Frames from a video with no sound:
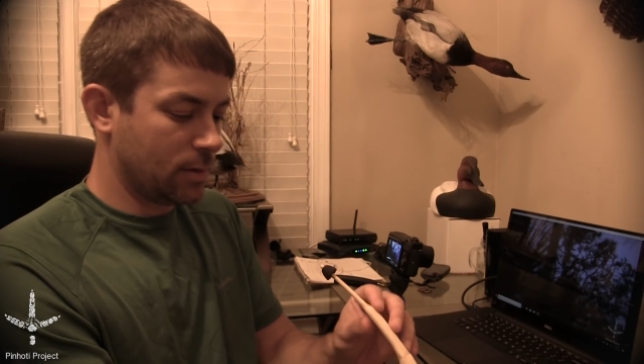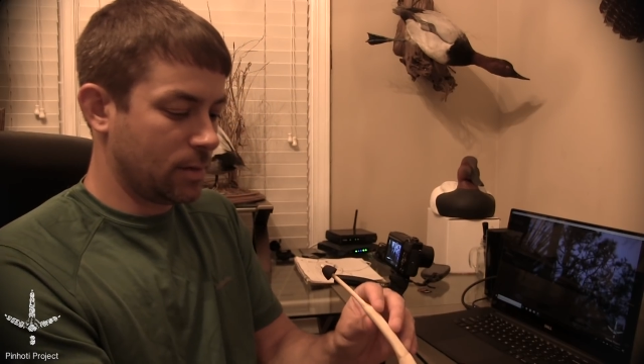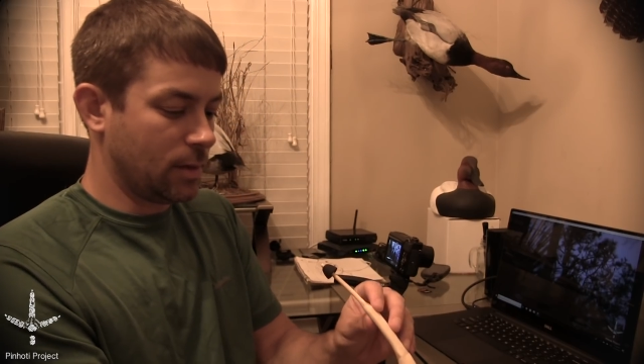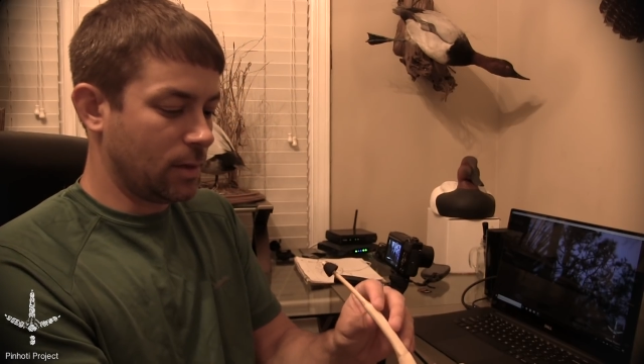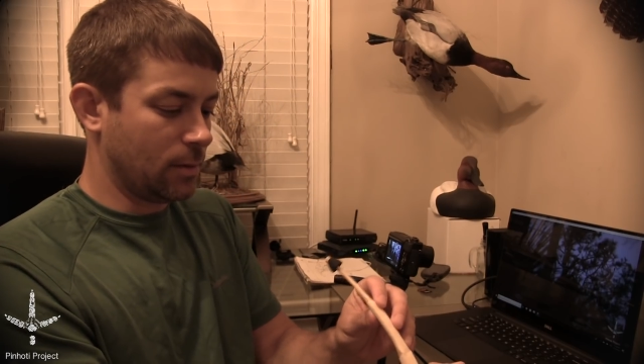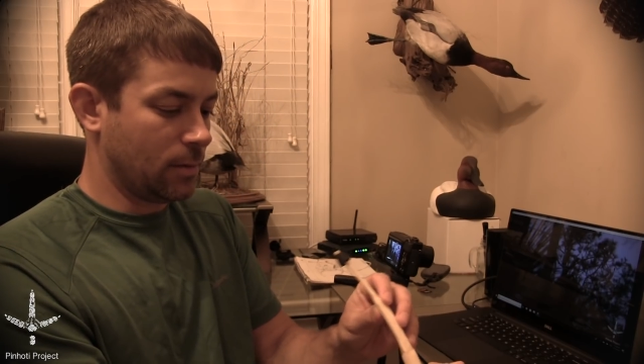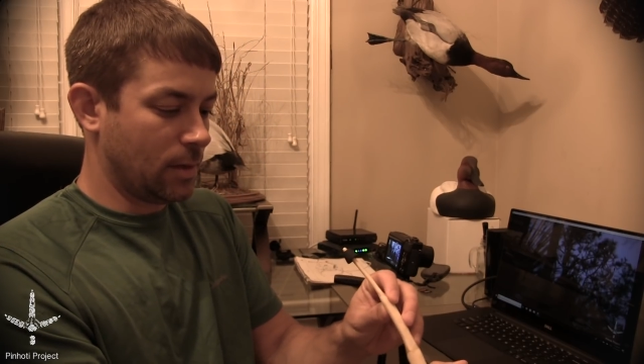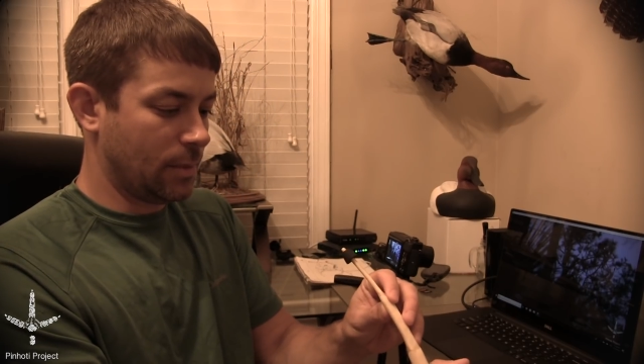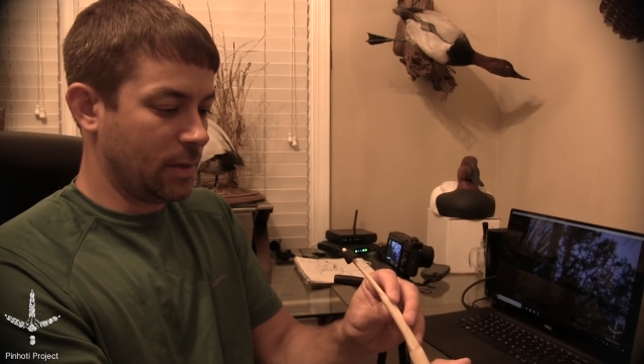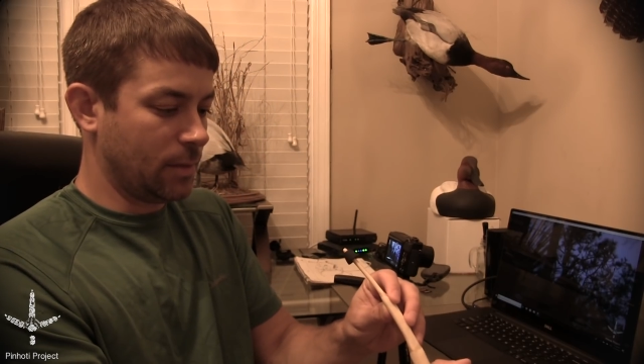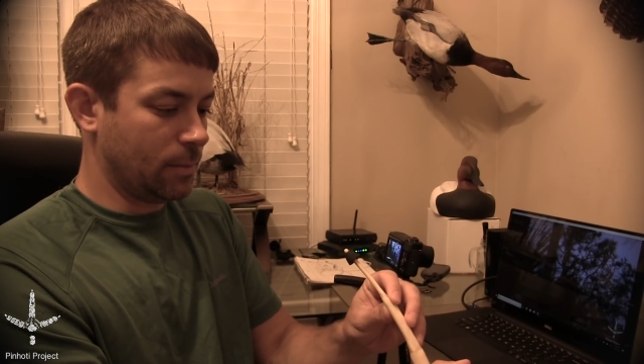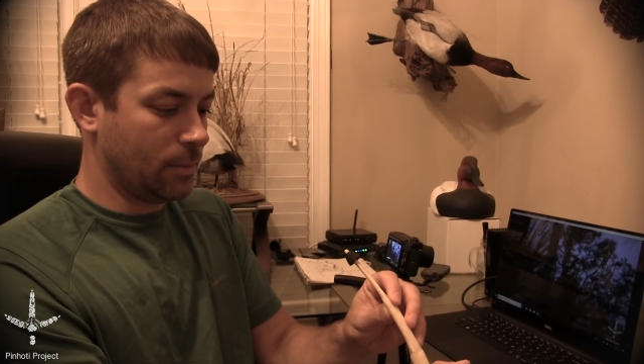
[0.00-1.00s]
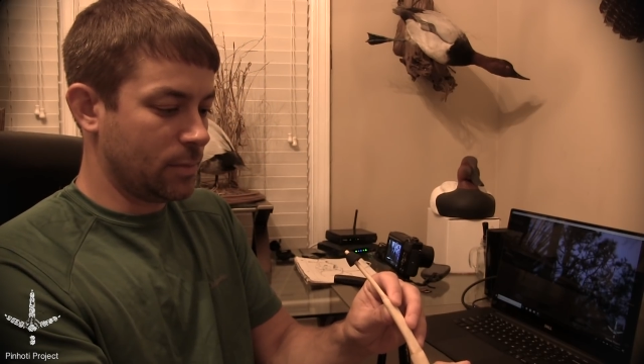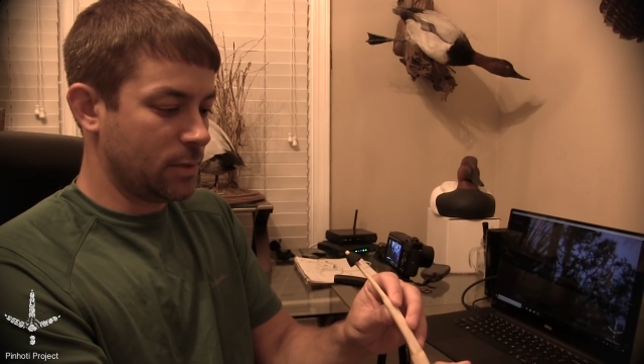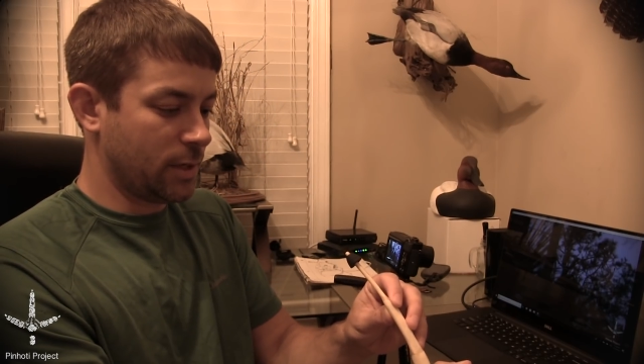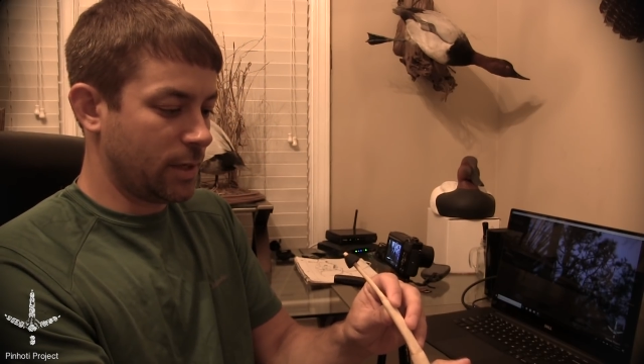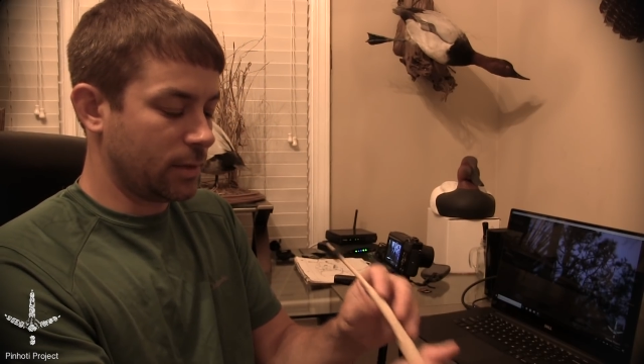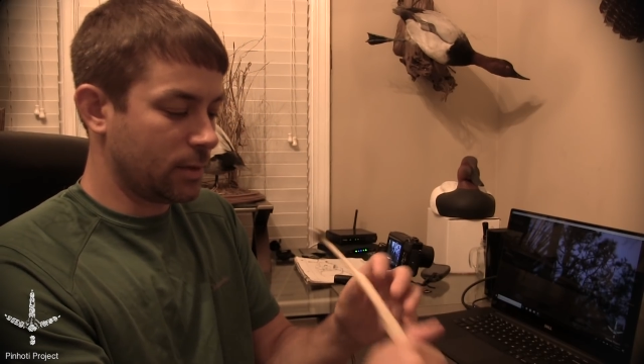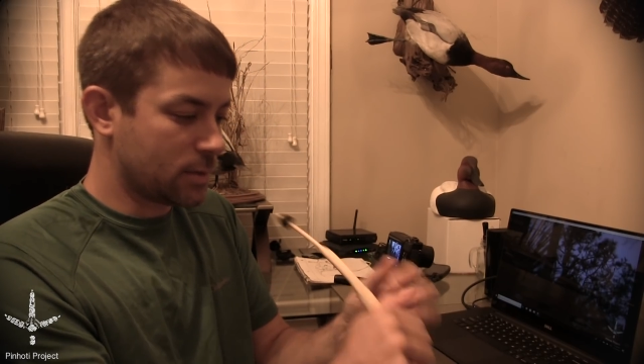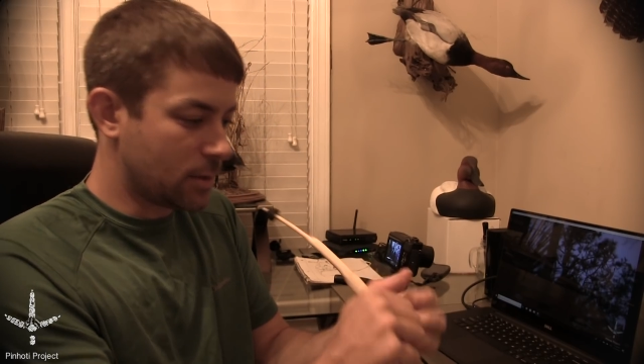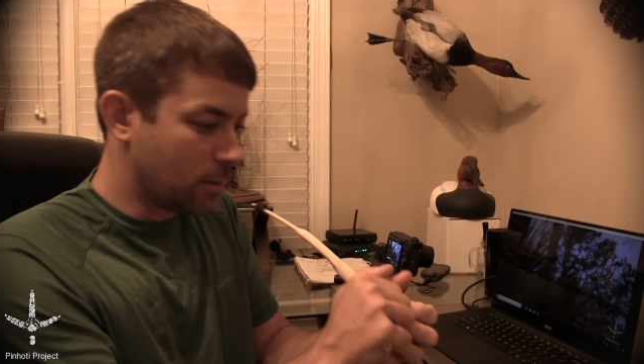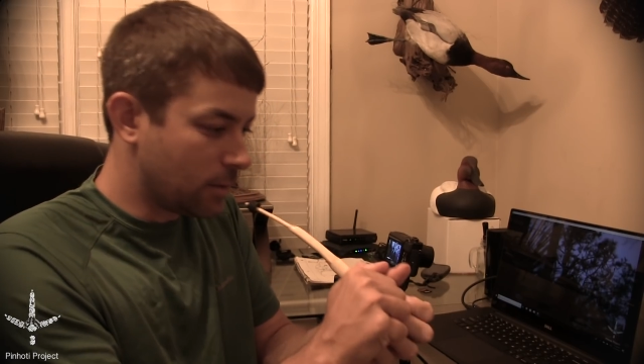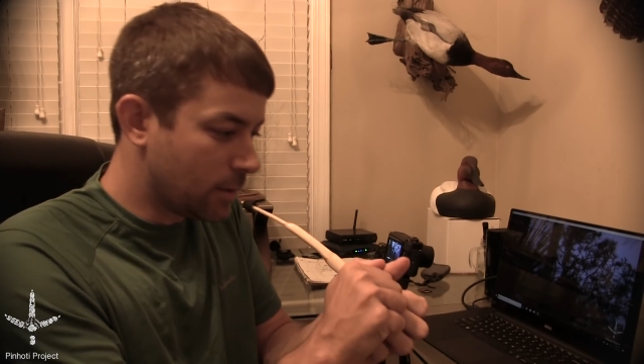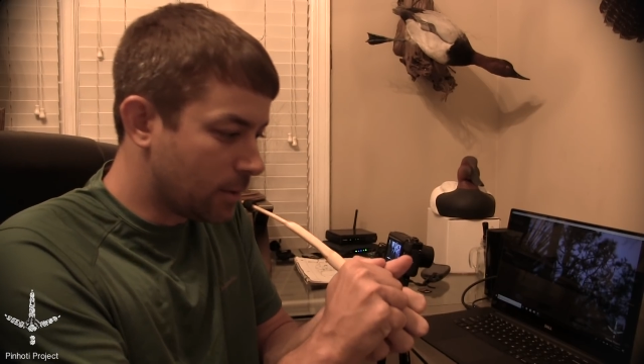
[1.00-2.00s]
Now I may jack this
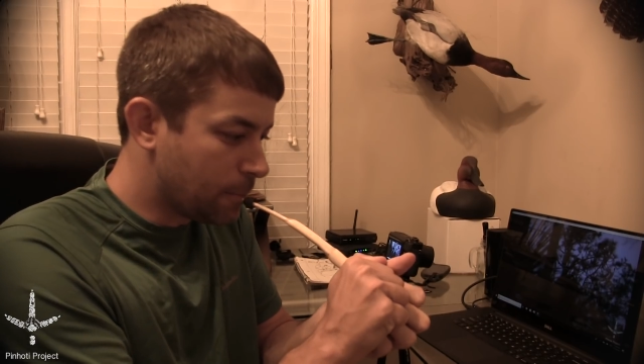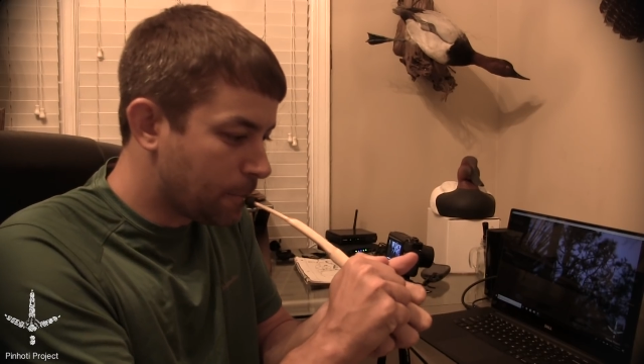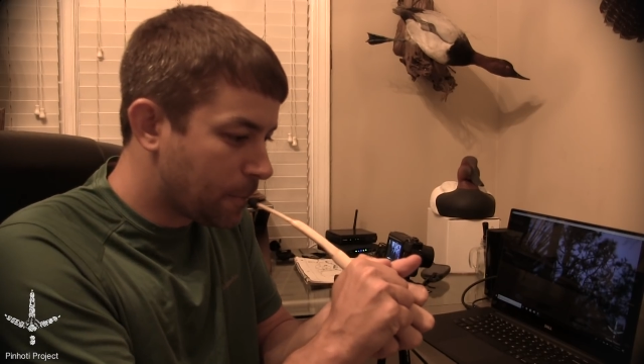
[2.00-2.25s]
all up.